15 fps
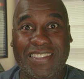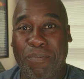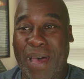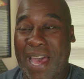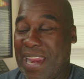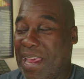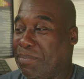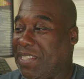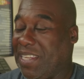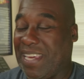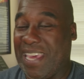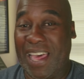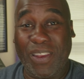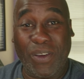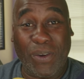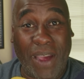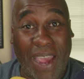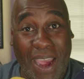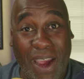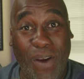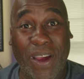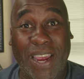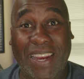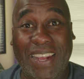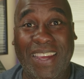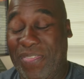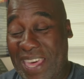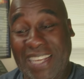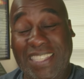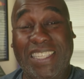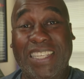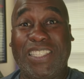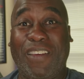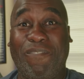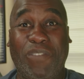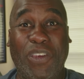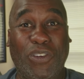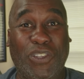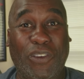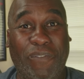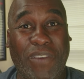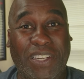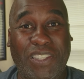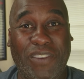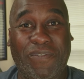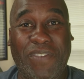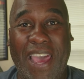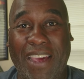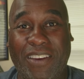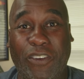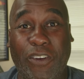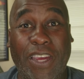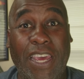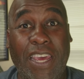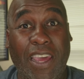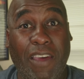My name's Ekello Harrid. This is the Future Fiction Factory.